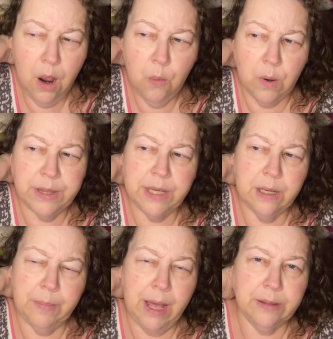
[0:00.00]
One thing
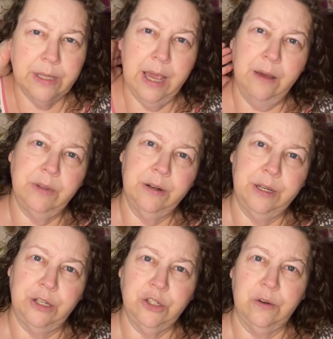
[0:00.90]
about the Cavalier
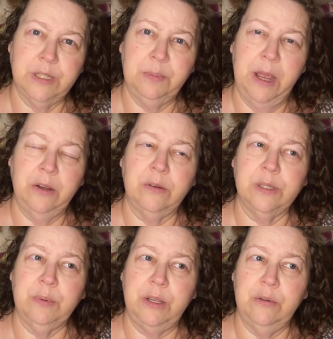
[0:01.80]
King Charles Spaniel
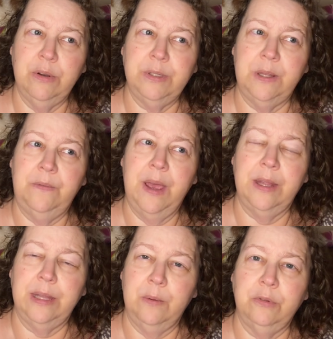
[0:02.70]
is when you go to the
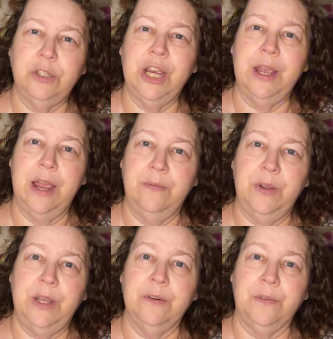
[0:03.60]
vet, they will check every
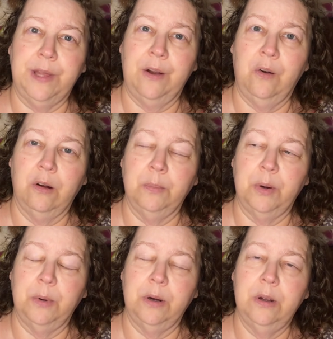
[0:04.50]
year for that heart
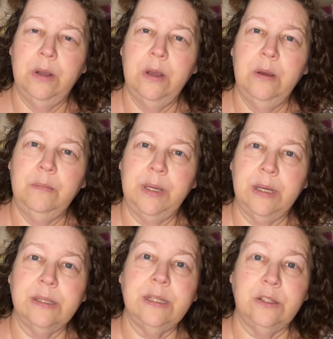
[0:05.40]
murmur
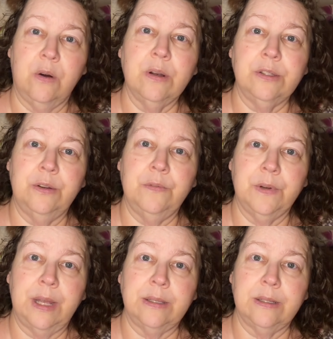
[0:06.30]
because this dog is known for
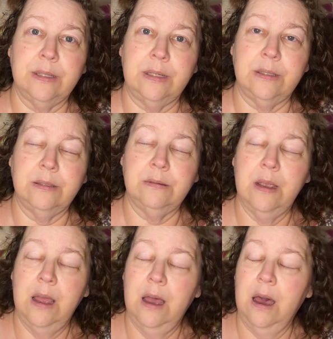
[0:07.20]
that disease.
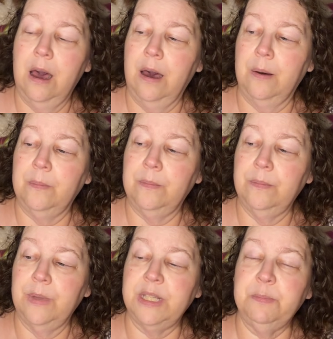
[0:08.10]

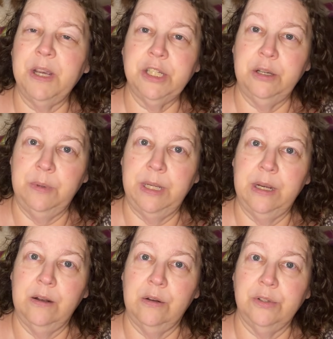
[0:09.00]
Especially when they
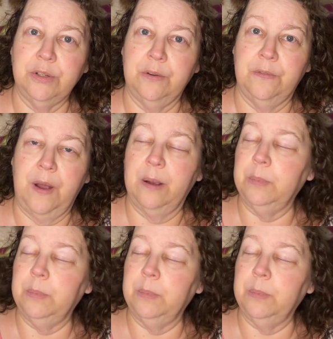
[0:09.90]
get closer to 5.